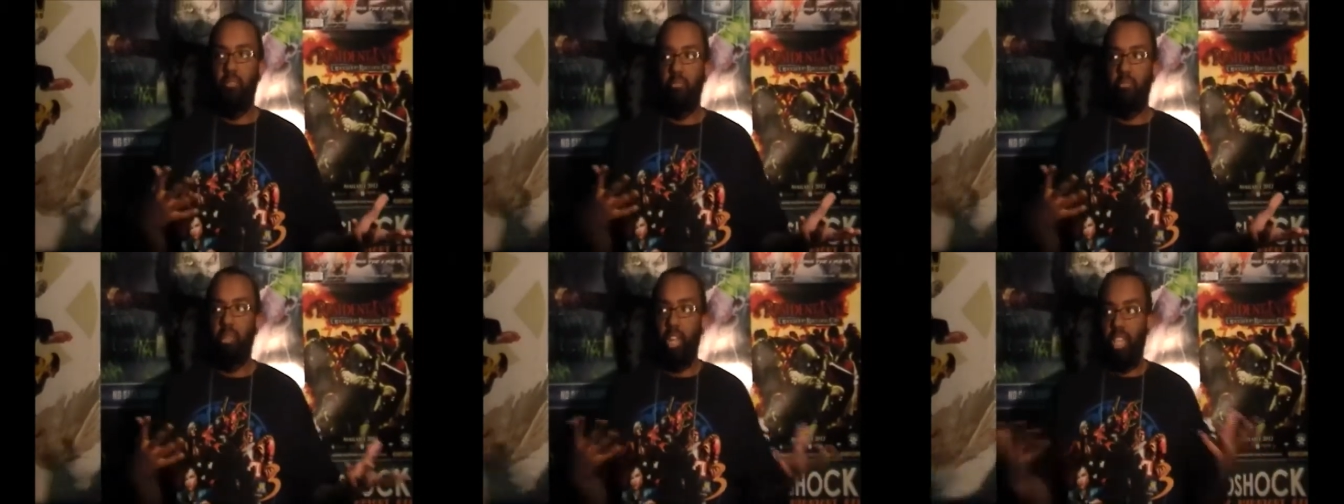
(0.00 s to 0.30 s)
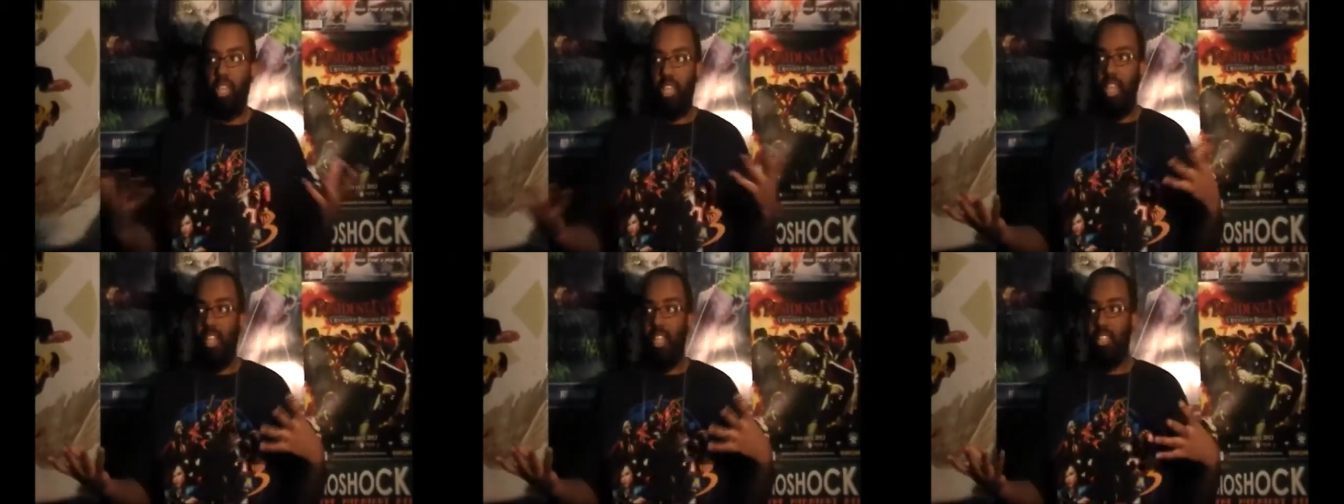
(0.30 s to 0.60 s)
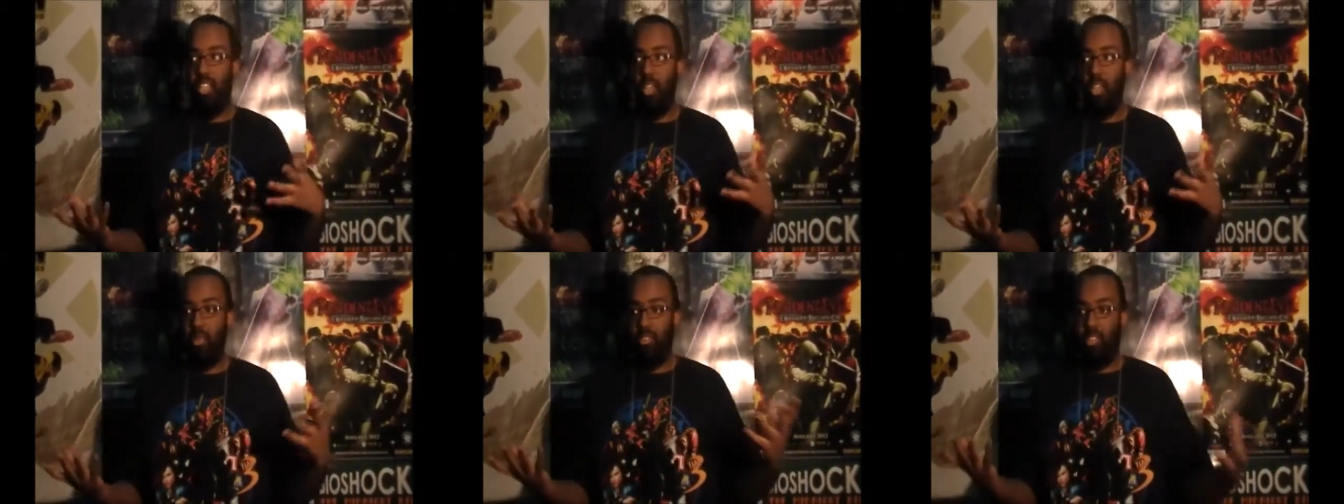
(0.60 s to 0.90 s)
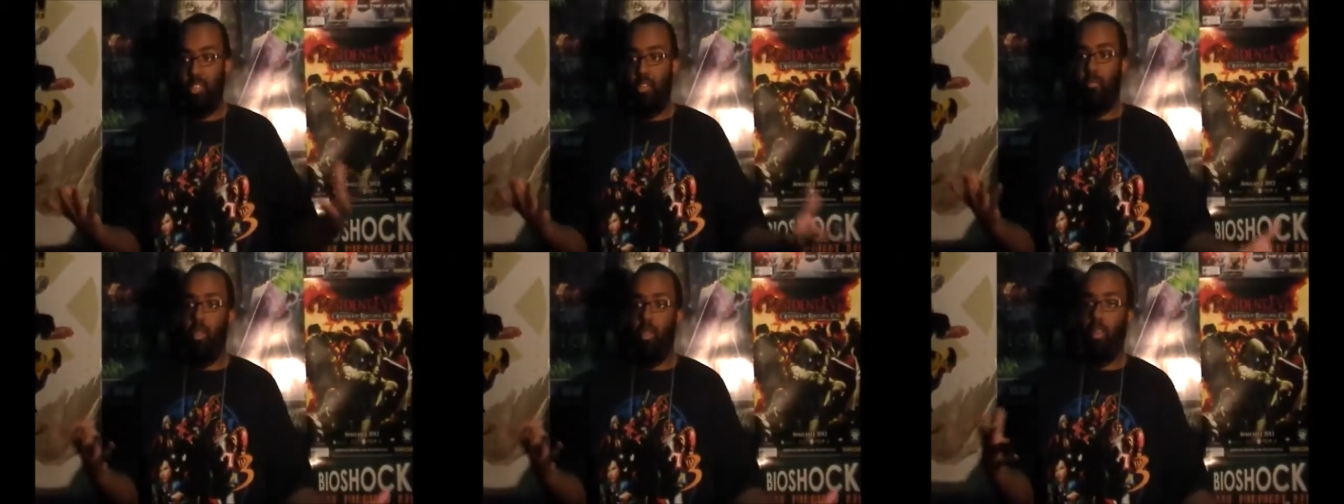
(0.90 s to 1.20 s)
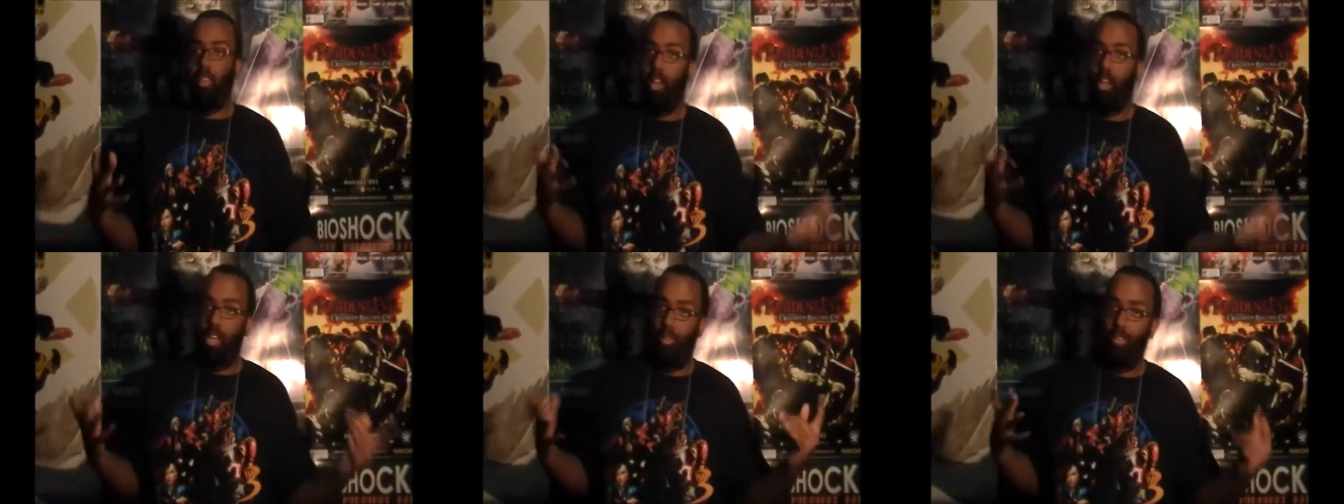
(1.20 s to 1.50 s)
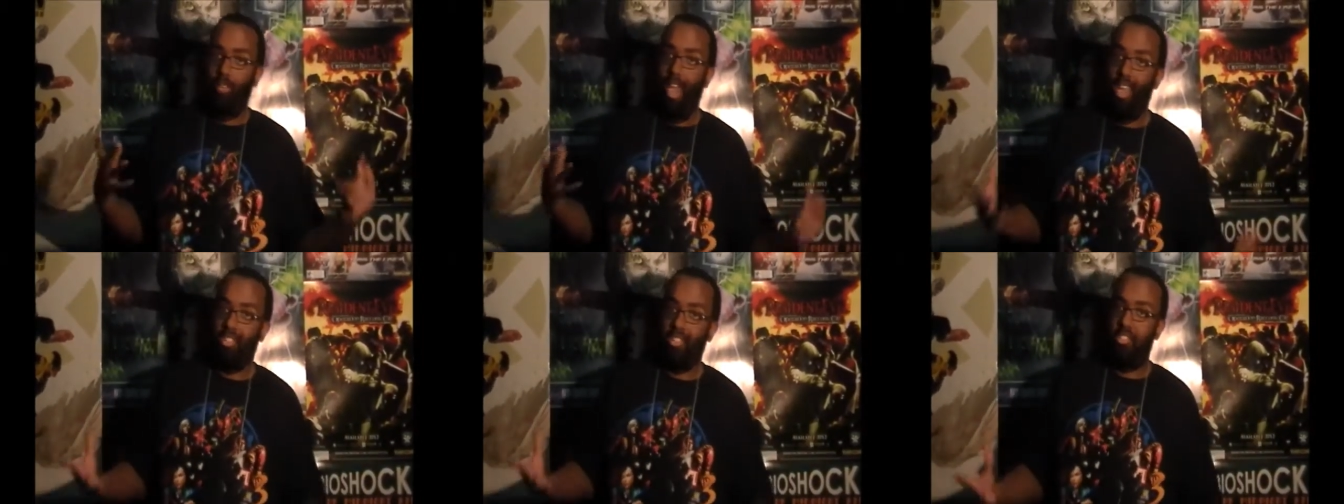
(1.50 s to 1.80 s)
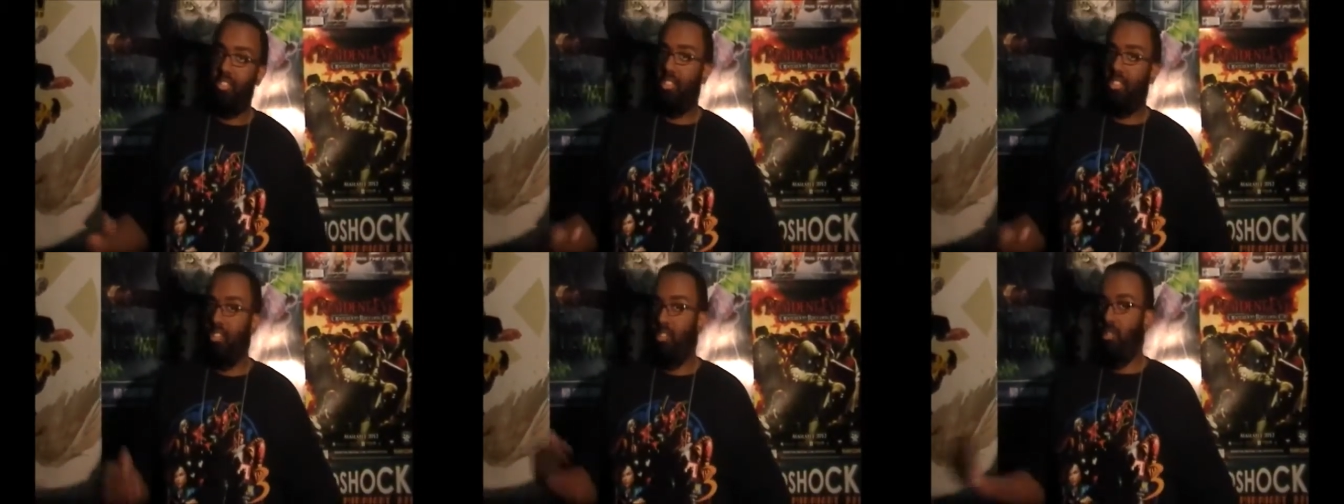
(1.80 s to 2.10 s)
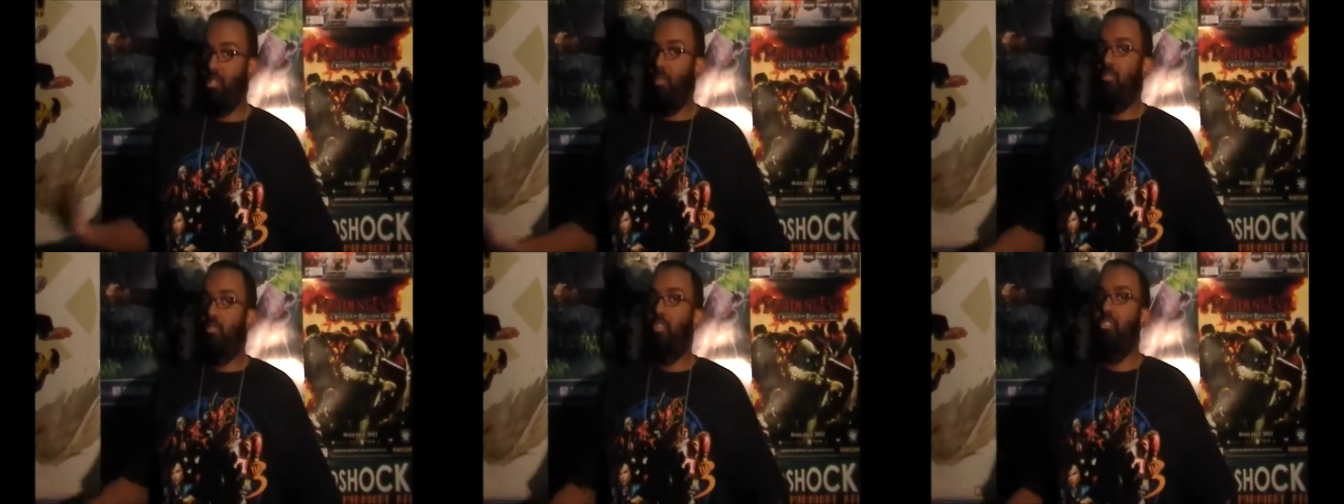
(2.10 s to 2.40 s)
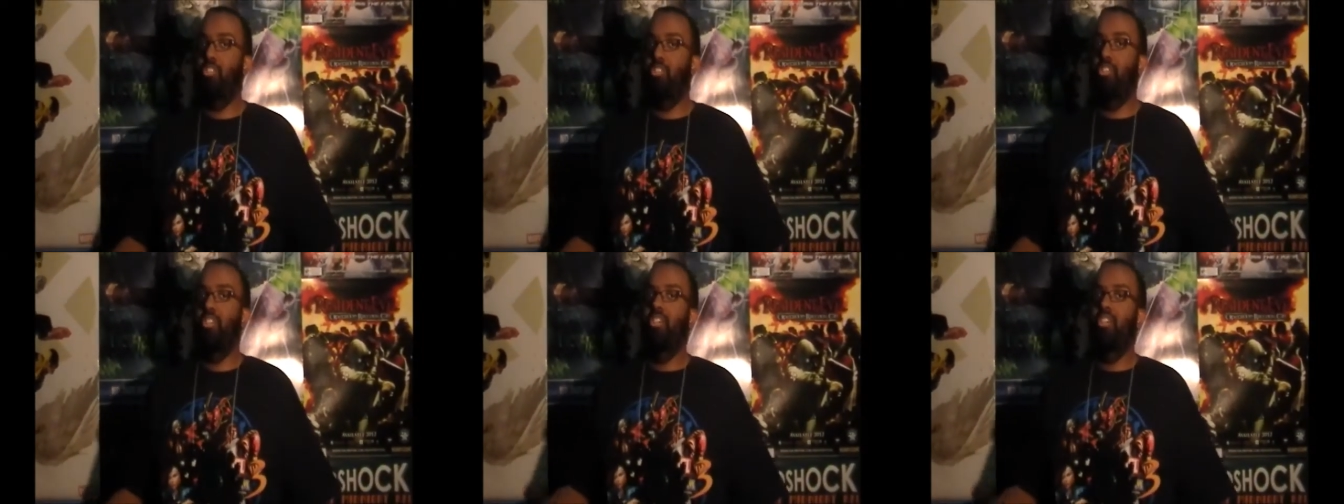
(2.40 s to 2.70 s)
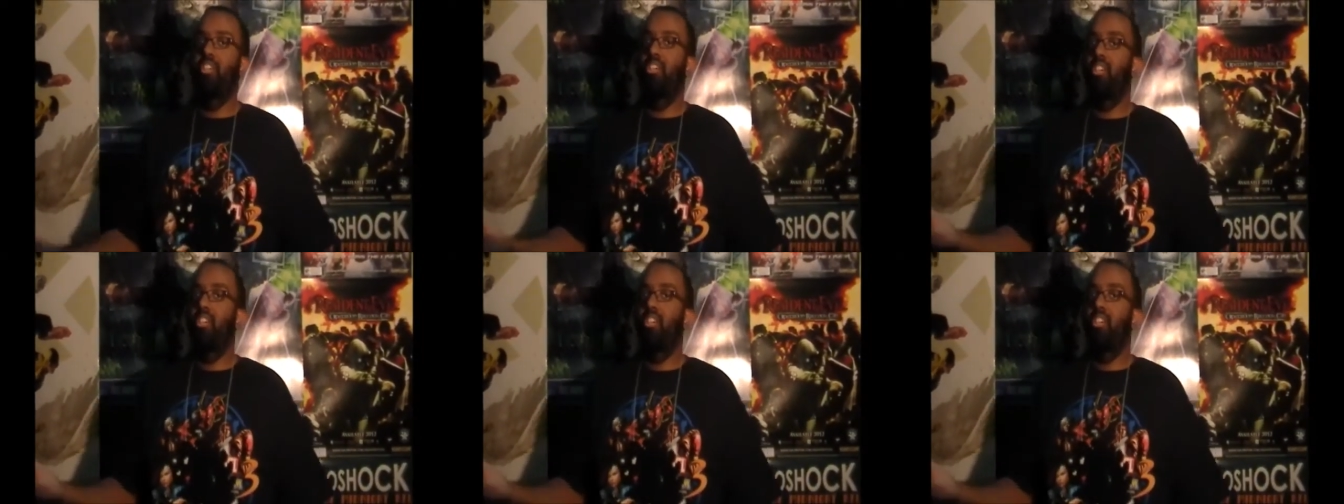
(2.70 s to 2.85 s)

But I can tell you there's going to be a lot of action scenes in the future